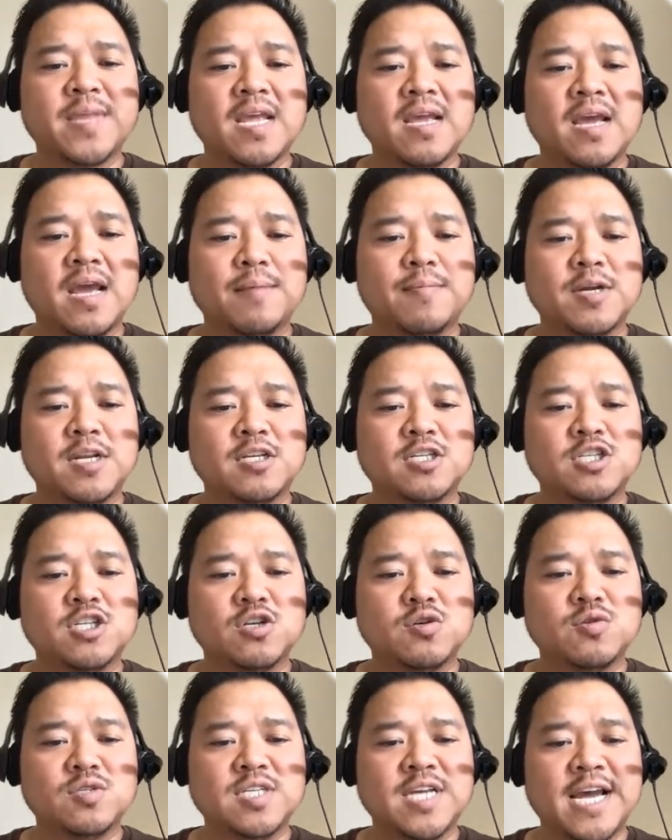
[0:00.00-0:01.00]
I'm going to
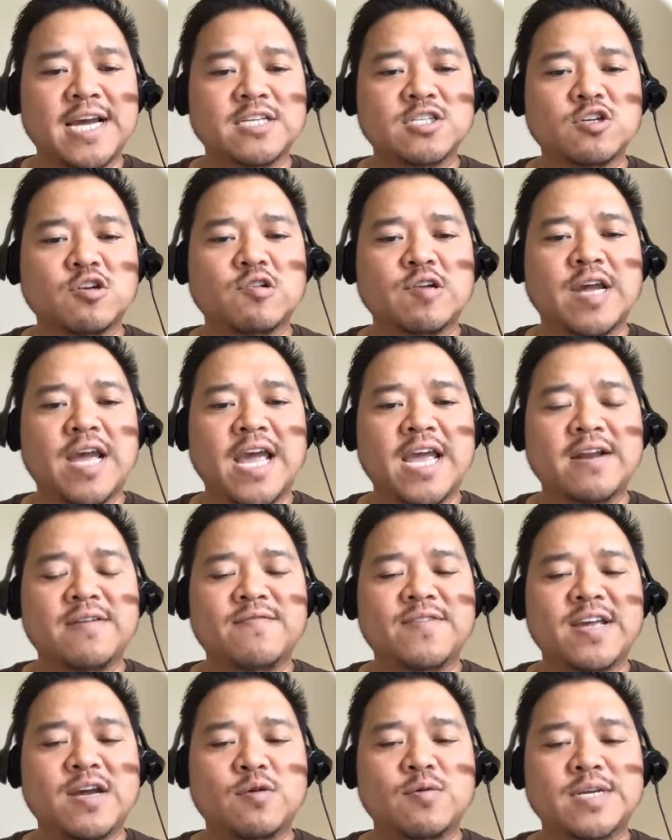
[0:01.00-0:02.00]
choose yes, create a
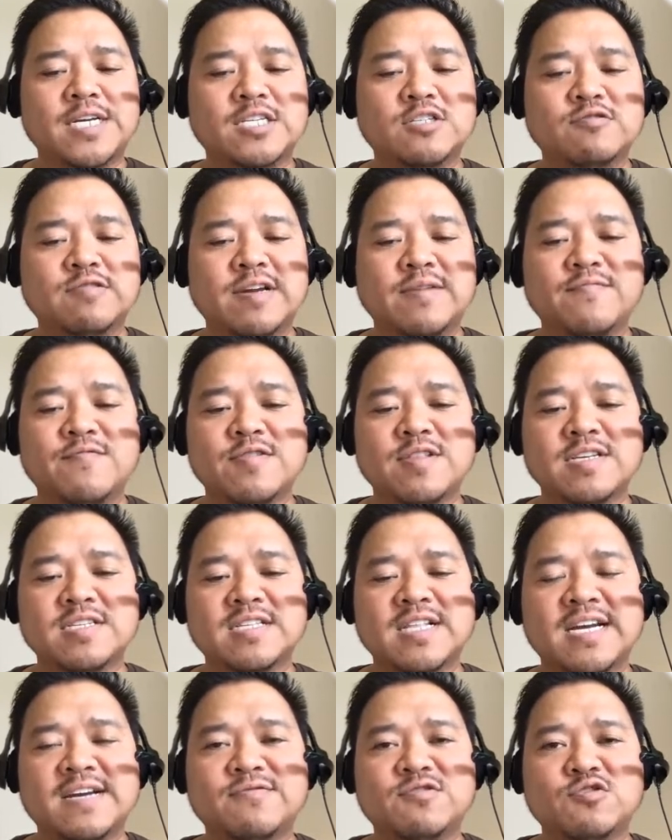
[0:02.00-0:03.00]
VOD stream for this
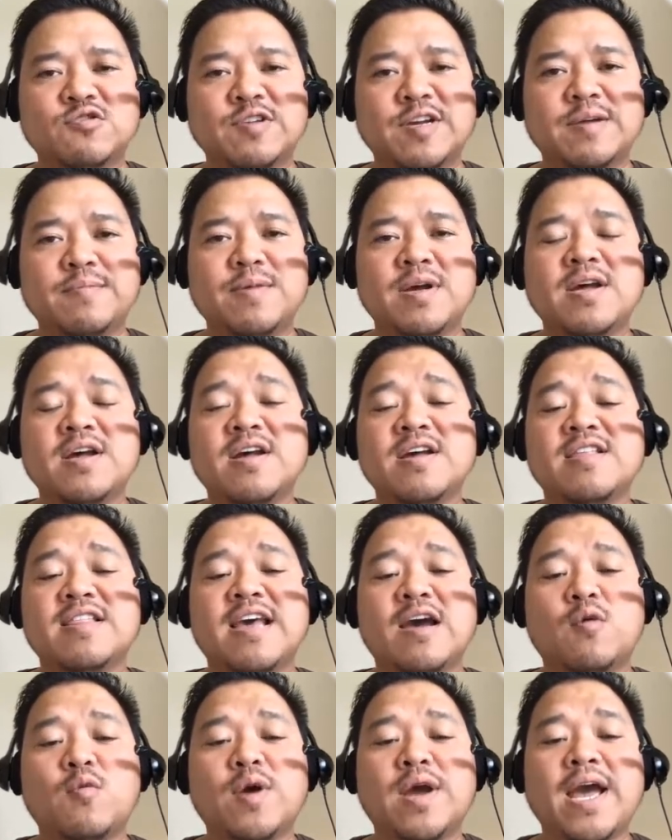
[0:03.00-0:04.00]
live stream.
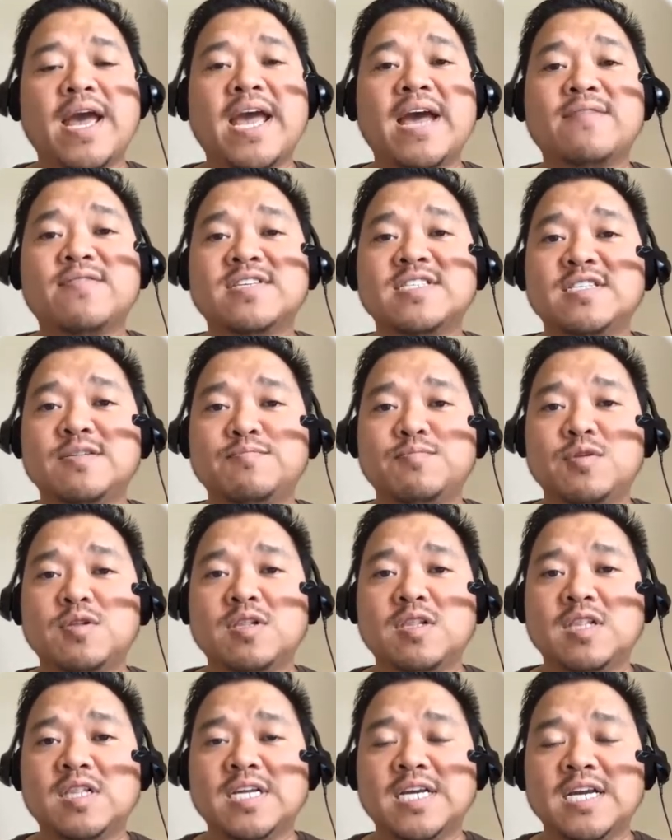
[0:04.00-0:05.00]
That way I have a simple
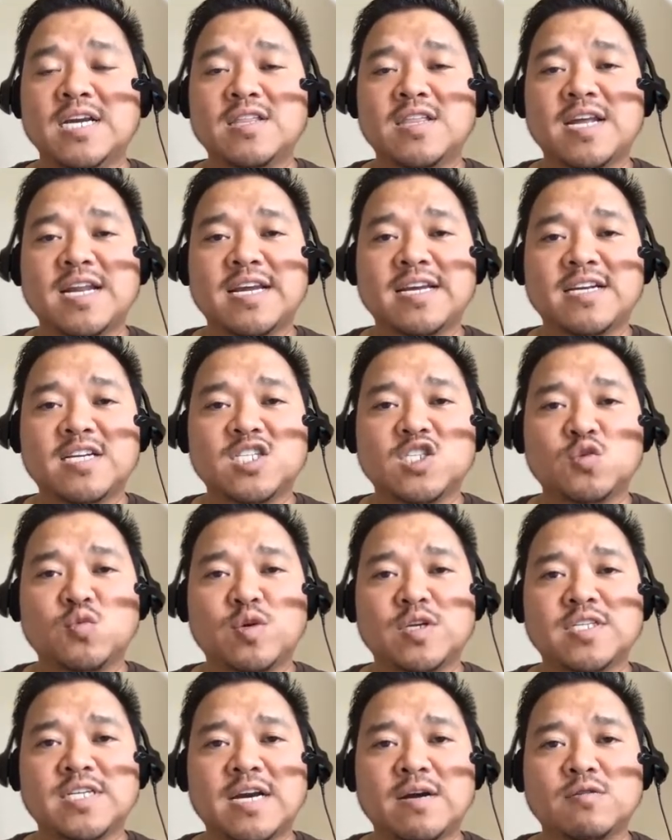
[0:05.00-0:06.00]
link that I can
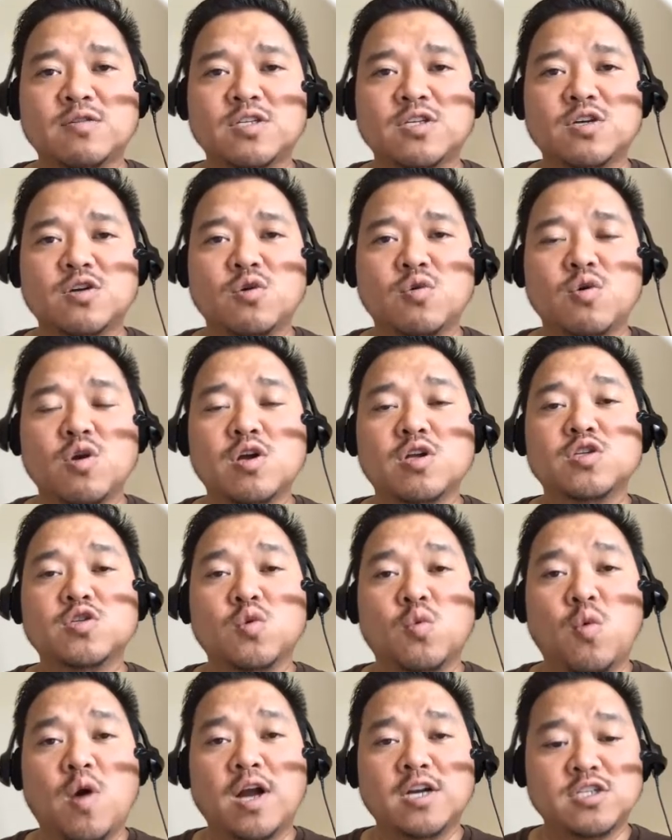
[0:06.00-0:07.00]
switch out to to
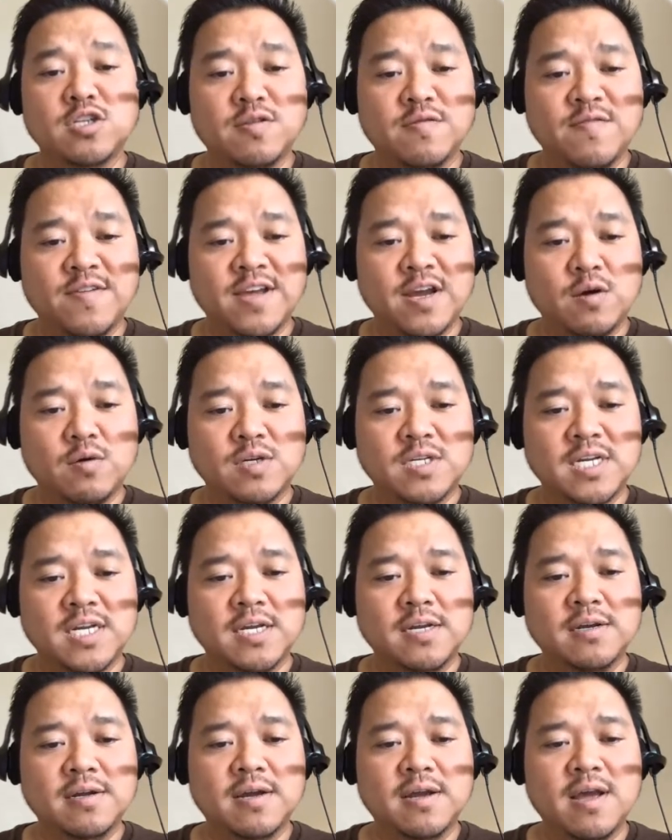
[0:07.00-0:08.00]
watch the
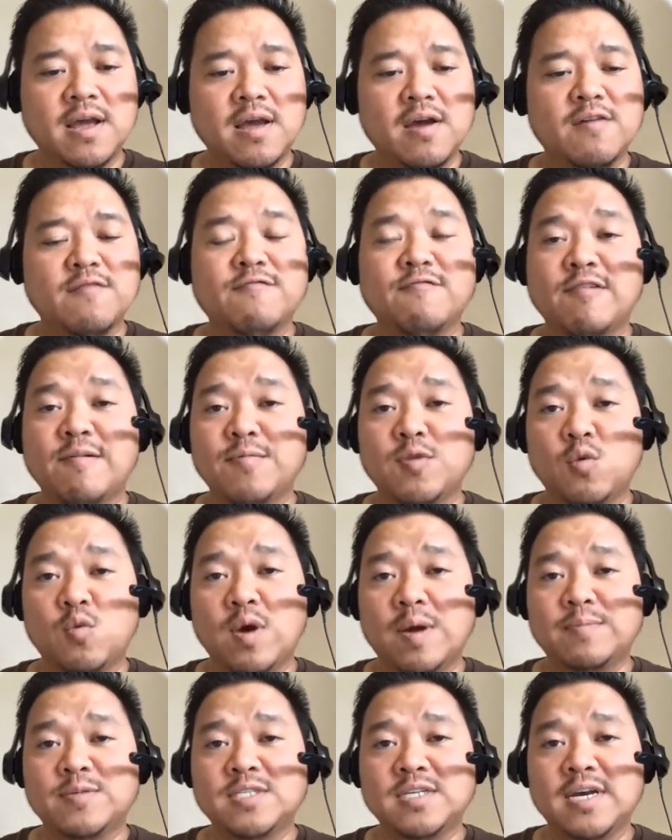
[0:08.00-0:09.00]
VOD from the
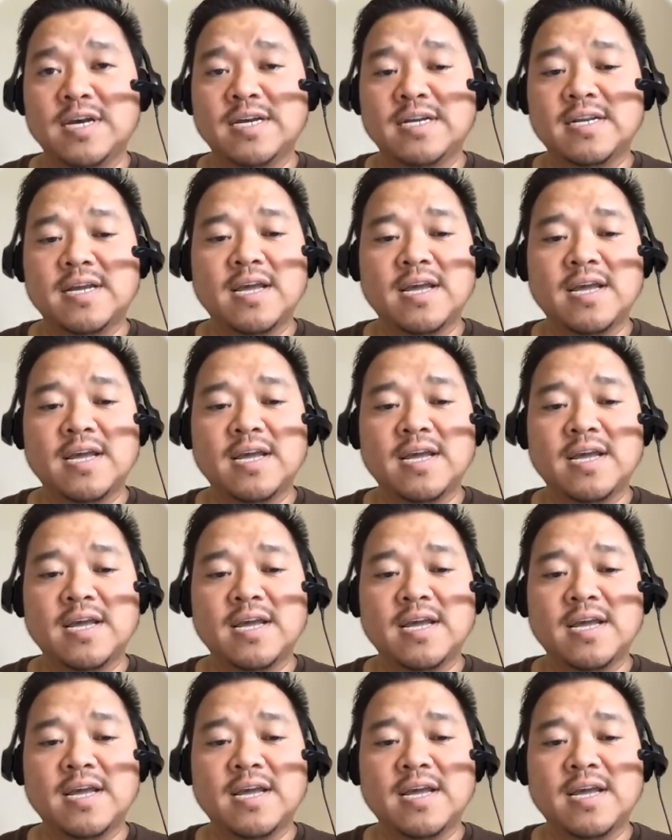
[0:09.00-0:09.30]
website.